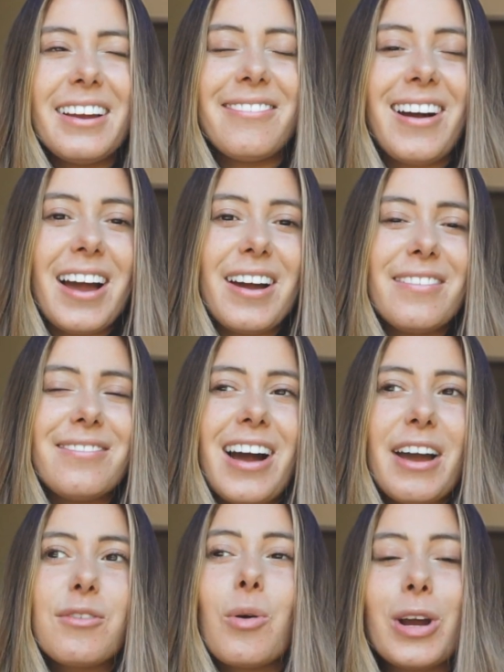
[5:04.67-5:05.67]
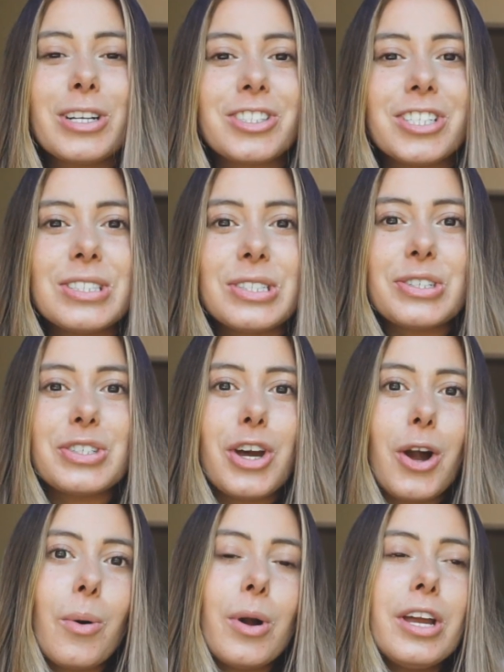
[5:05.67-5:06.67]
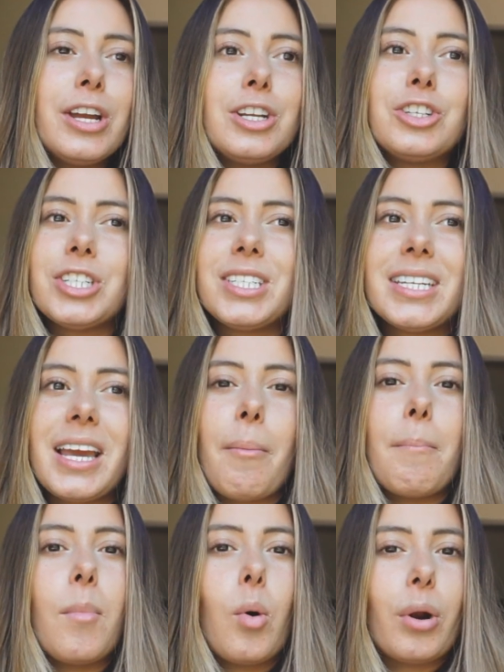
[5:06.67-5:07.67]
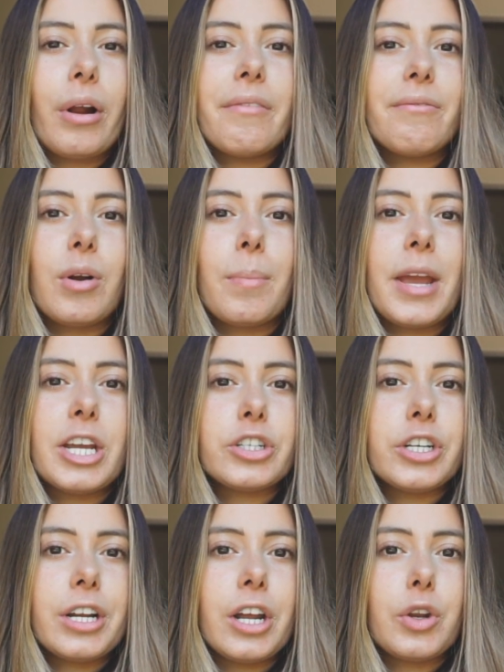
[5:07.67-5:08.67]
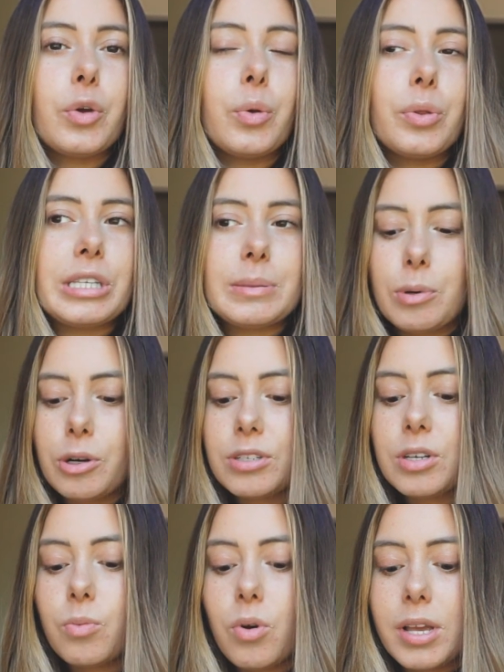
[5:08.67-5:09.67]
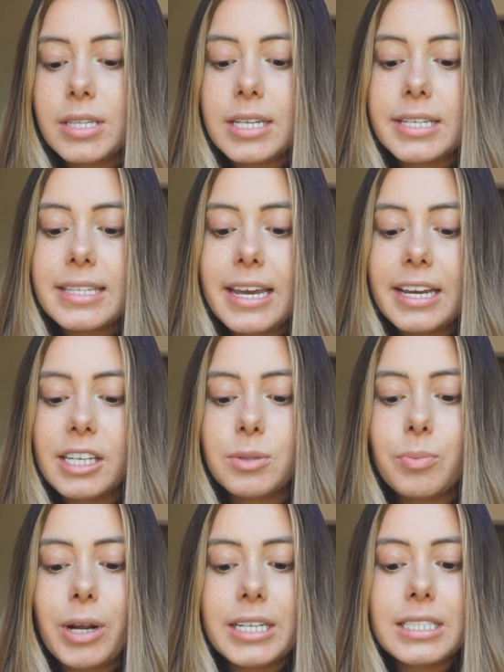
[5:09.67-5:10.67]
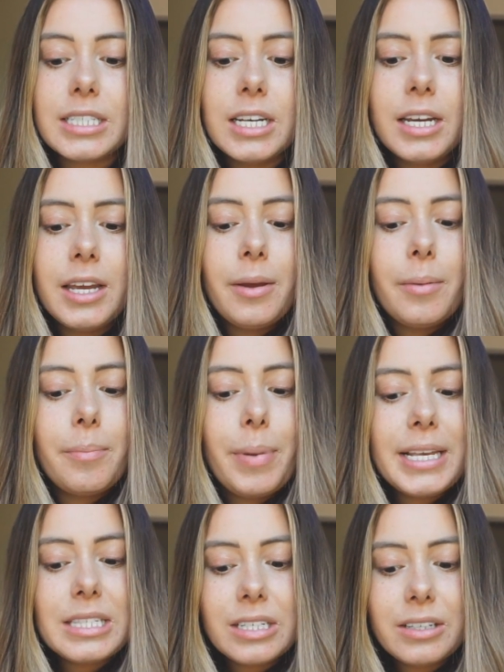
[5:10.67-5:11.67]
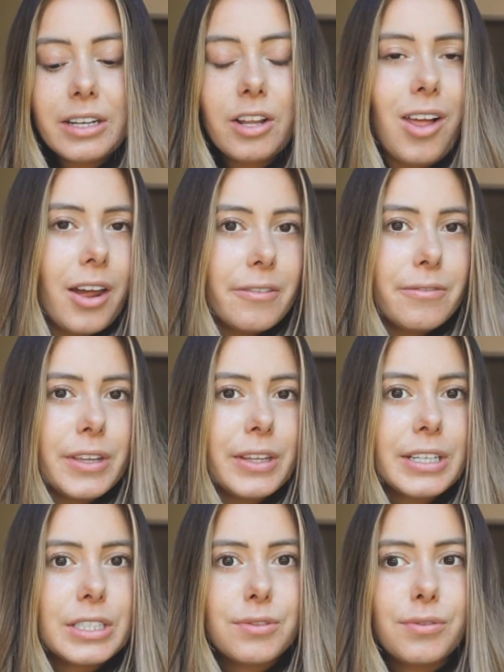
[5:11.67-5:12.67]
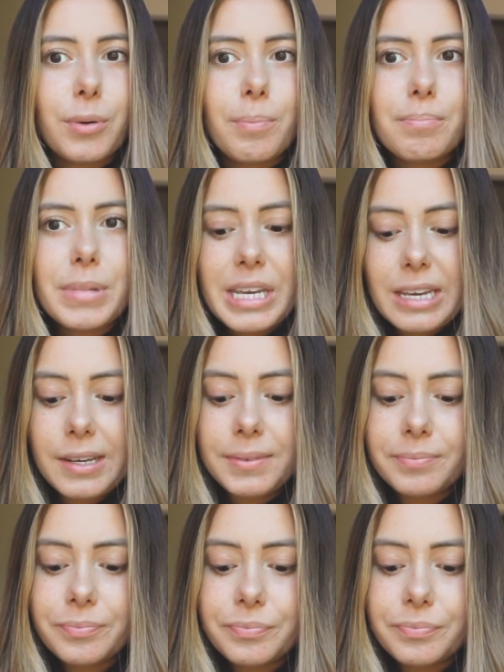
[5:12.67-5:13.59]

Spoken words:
five questions or so, just to get more information on who this person was, because they expressed basically a lot of feelings for me.